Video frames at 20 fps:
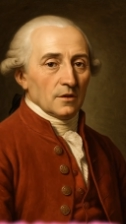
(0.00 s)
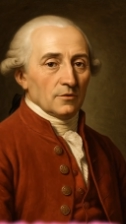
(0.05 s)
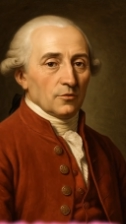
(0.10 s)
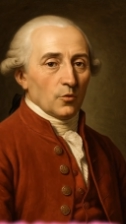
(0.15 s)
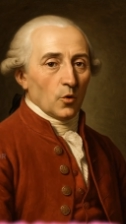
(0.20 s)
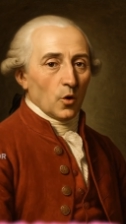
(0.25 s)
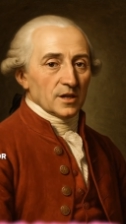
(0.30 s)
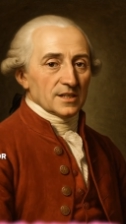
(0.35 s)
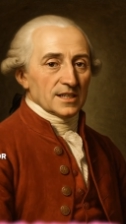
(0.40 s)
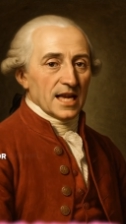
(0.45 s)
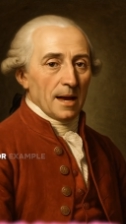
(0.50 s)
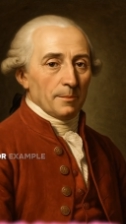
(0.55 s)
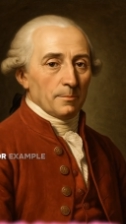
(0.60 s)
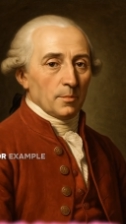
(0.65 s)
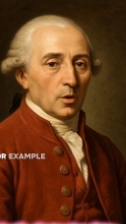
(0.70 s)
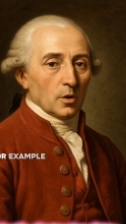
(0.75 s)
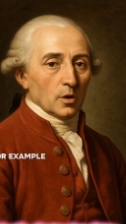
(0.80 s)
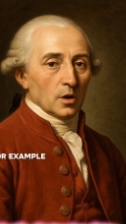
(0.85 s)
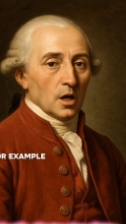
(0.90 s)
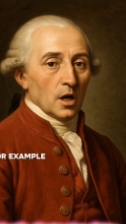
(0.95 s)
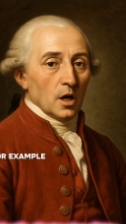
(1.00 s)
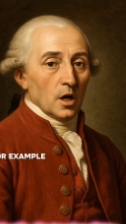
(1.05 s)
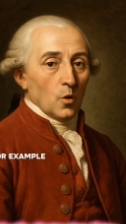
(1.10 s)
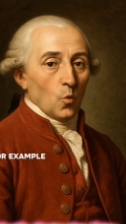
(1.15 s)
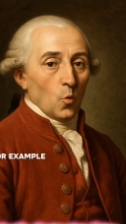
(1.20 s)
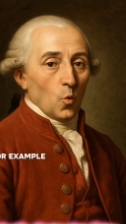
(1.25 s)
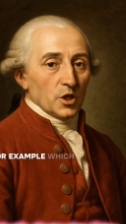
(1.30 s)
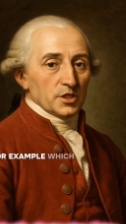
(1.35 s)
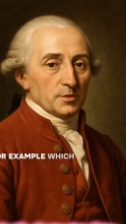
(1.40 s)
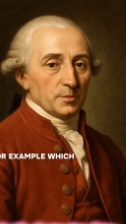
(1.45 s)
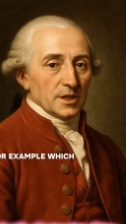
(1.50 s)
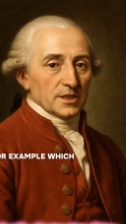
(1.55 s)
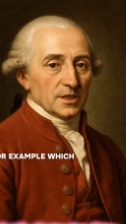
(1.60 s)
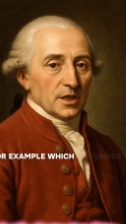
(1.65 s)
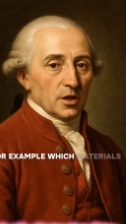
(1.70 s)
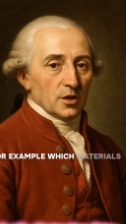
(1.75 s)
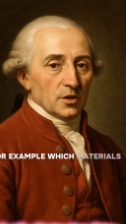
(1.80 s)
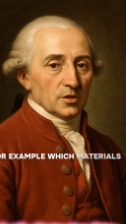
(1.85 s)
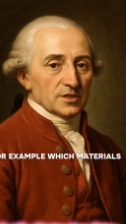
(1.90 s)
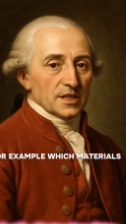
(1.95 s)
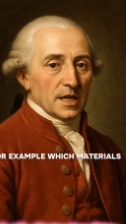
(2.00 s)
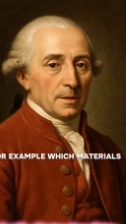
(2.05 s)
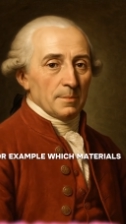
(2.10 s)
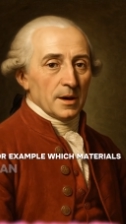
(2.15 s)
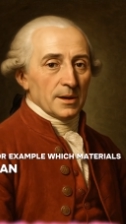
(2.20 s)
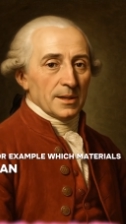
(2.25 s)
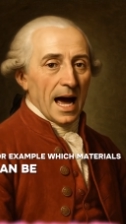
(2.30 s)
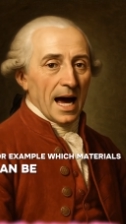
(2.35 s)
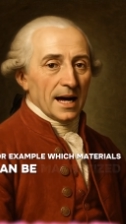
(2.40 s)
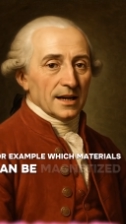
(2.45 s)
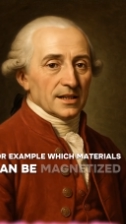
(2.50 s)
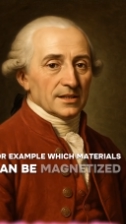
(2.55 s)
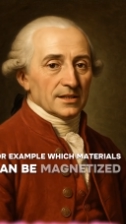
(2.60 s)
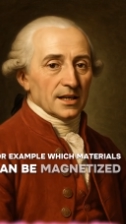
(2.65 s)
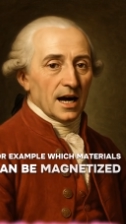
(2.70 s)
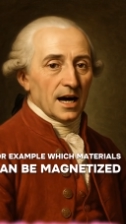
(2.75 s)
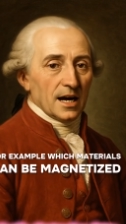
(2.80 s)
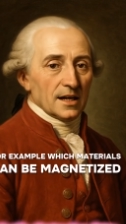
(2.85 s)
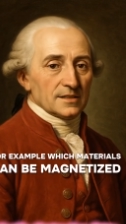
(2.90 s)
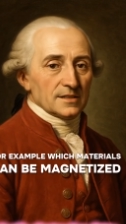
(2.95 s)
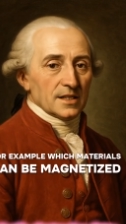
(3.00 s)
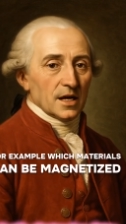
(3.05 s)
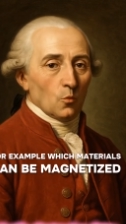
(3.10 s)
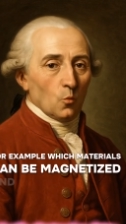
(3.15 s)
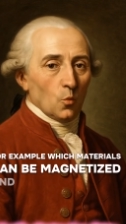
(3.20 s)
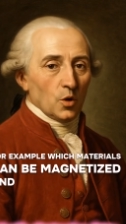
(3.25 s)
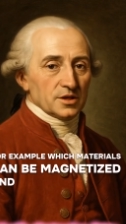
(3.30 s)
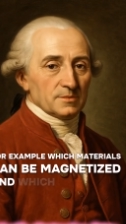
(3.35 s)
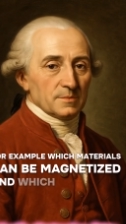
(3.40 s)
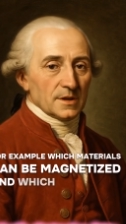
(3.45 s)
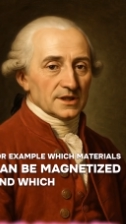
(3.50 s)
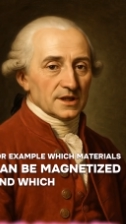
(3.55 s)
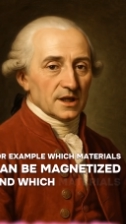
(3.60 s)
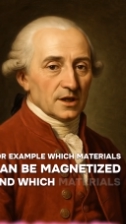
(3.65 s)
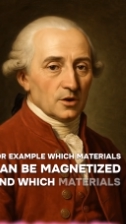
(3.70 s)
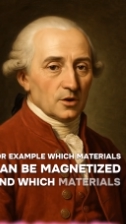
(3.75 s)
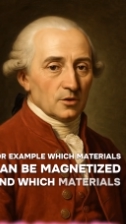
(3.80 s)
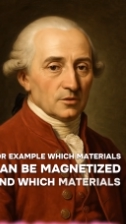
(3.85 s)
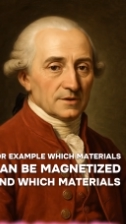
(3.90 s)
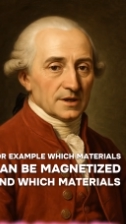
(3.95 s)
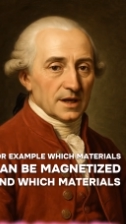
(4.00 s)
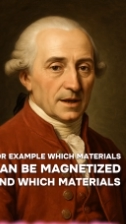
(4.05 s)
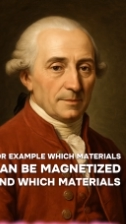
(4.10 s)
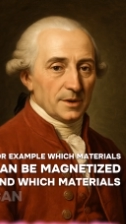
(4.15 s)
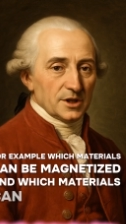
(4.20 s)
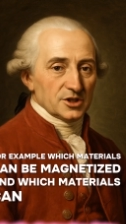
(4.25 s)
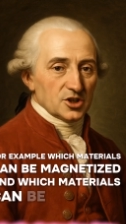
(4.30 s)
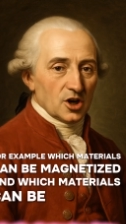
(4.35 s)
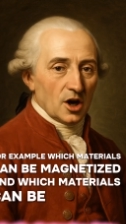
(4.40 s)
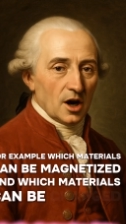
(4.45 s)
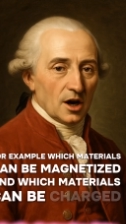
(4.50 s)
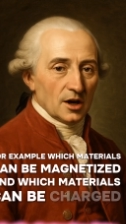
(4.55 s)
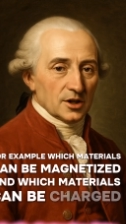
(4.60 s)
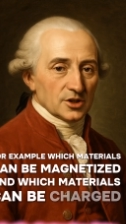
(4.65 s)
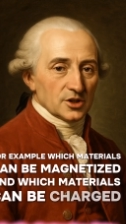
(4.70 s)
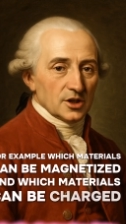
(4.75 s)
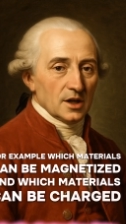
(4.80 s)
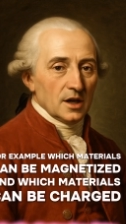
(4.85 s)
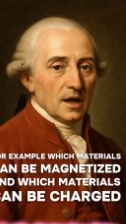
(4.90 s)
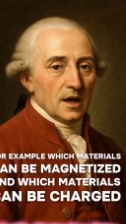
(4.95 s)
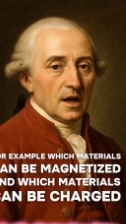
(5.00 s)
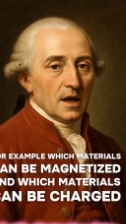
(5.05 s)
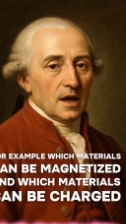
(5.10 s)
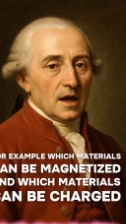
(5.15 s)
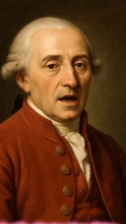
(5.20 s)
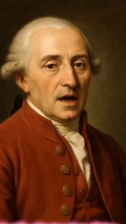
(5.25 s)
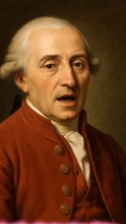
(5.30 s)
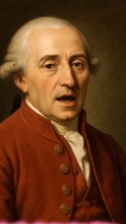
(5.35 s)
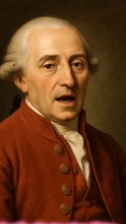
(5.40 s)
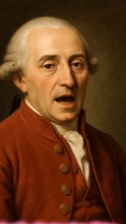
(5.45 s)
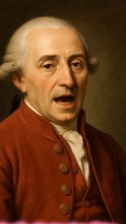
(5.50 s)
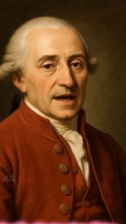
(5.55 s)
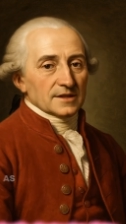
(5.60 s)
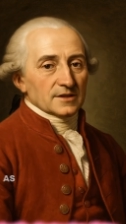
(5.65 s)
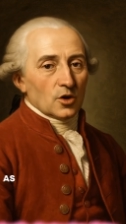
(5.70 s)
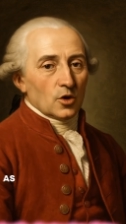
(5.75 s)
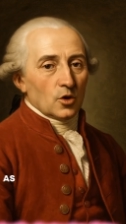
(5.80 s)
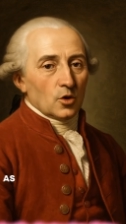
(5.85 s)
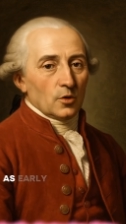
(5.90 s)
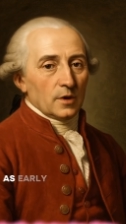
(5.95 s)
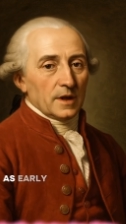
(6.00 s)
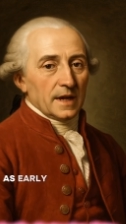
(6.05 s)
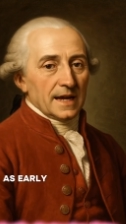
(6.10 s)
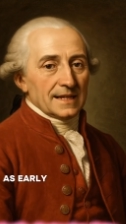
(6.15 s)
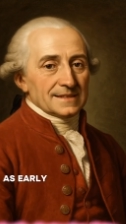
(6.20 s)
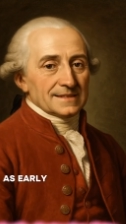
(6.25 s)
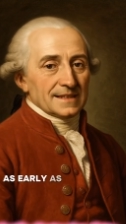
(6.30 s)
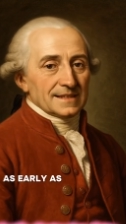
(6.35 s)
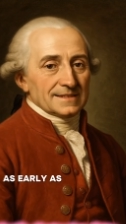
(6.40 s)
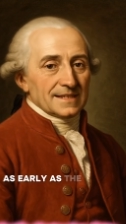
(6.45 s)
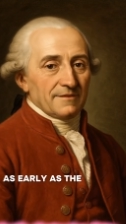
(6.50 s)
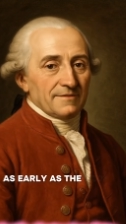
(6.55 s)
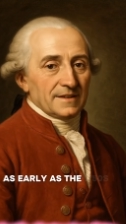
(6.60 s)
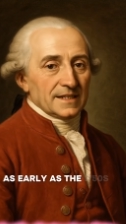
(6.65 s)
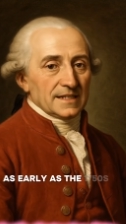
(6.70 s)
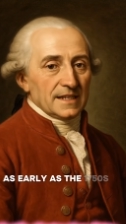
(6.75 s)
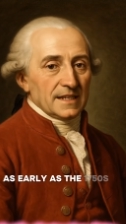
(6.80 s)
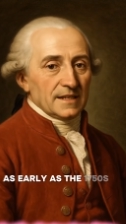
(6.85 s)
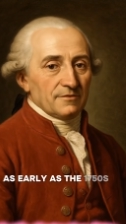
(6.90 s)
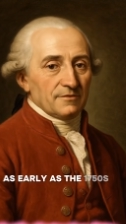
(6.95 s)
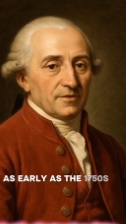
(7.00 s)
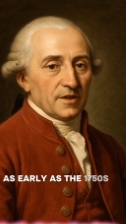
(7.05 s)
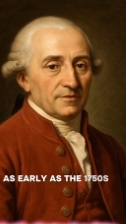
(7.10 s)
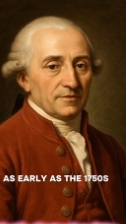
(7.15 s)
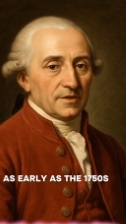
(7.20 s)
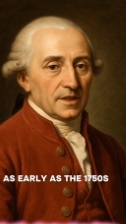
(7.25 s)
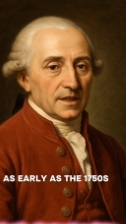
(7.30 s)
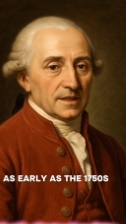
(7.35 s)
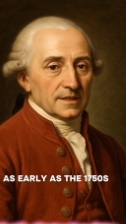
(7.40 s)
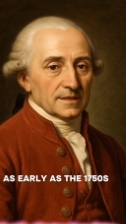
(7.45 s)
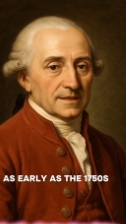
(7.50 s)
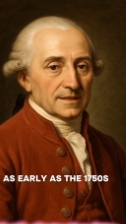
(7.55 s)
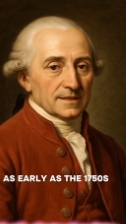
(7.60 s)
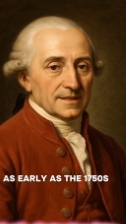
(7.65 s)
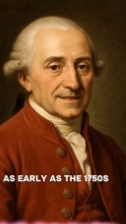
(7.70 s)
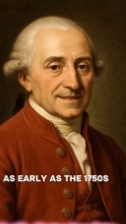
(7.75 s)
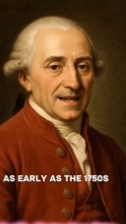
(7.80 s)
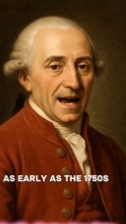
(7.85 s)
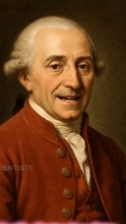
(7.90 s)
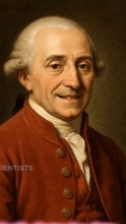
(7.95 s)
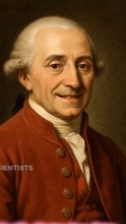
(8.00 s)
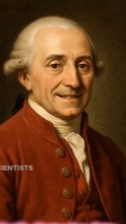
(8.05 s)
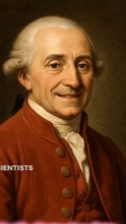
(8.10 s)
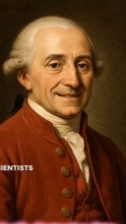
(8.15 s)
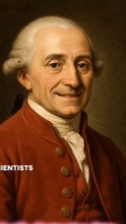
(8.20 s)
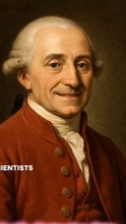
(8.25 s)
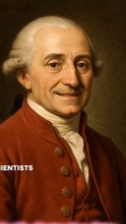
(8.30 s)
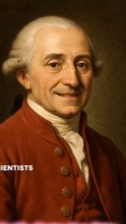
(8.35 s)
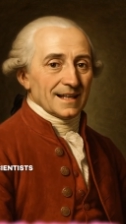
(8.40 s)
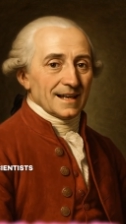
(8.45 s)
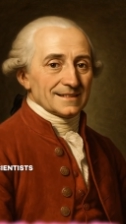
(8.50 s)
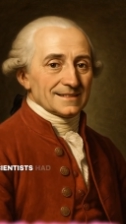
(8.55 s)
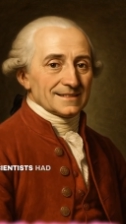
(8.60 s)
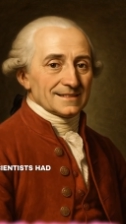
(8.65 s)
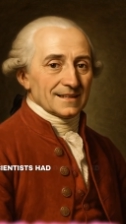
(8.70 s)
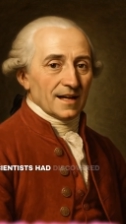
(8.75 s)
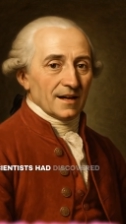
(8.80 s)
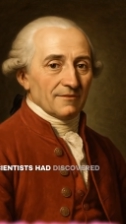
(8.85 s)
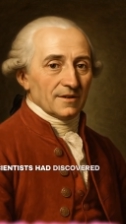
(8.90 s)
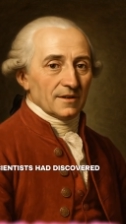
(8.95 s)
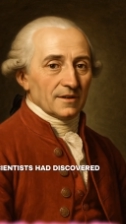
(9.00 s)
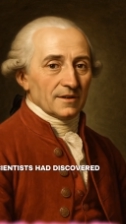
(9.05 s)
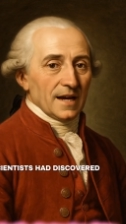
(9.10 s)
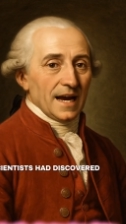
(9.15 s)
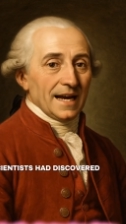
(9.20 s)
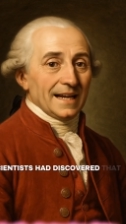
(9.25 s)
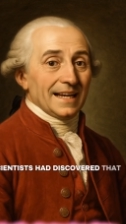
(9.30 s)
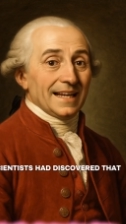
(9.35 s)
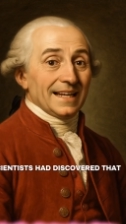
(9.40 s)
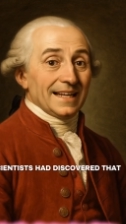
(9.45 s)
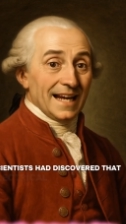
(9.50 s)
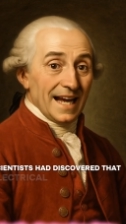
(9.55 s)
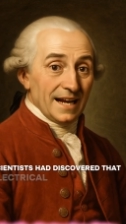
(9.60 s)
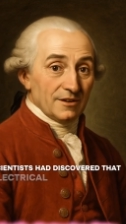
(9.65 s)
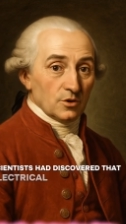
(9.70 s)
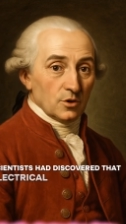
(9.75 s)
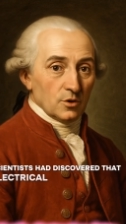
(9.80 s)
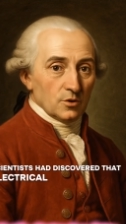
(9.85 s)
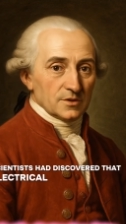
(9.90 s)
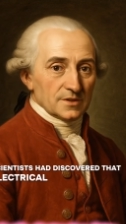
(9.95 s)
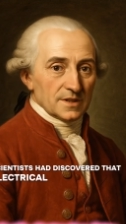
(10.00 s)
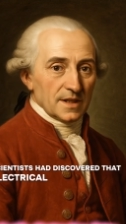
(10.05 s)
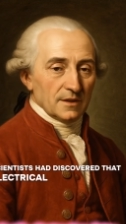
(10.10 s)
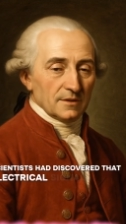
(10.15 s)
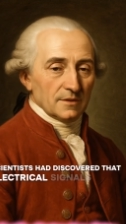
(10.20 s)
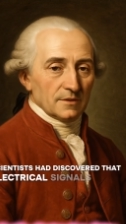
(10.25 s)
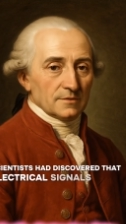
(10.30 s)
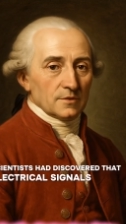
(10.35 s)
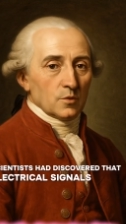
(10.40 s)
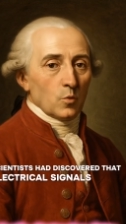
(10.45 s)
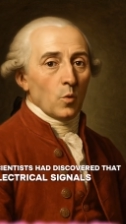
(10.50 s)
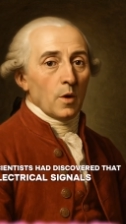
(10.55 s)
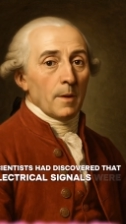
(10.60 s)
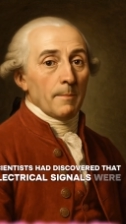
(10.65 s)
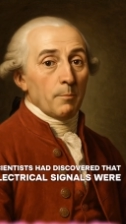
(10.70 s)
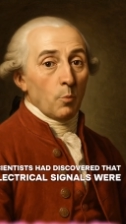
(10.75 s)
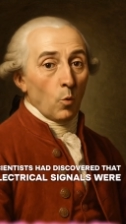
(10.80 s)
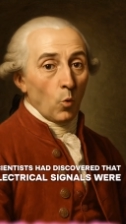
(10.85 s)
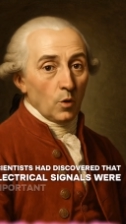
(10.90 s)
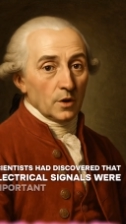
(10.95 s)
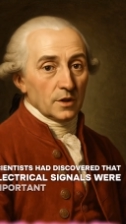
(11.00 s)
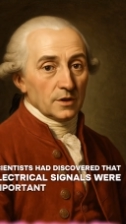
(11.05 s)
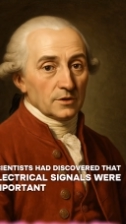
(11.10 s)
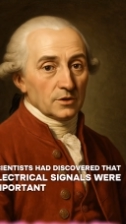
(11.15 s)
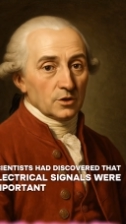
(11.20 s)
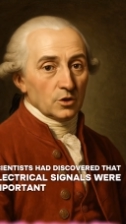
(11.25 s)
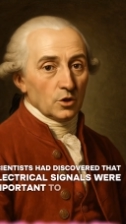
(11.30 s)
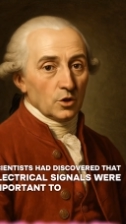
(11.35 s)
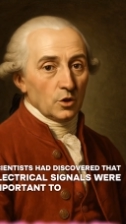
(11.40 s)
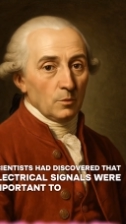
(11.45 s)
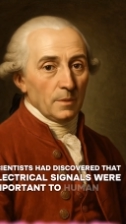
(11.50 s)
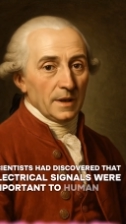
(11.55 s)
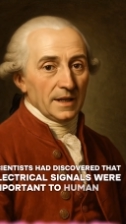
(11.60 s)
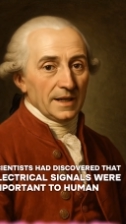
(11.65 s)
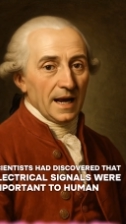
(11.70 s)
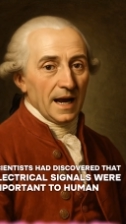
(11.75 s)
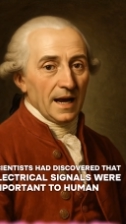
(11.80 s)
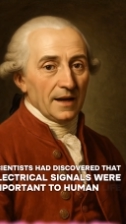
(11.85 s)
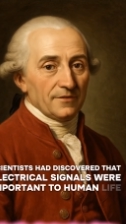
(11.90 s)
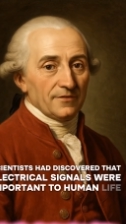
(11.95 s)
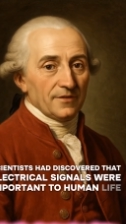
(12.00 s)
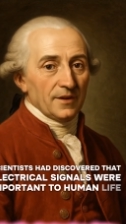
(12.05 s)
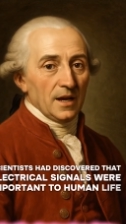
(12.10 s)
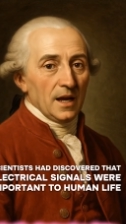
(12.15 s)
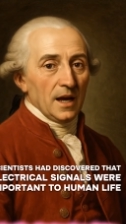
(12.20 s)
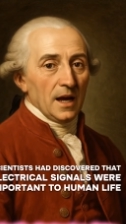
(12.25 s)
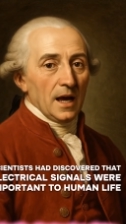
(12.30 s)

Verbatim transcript: For example, which materials can be magnetized and which materials can be charged. As early as the 1750s, scientists had discovered that electrical signals were important to human life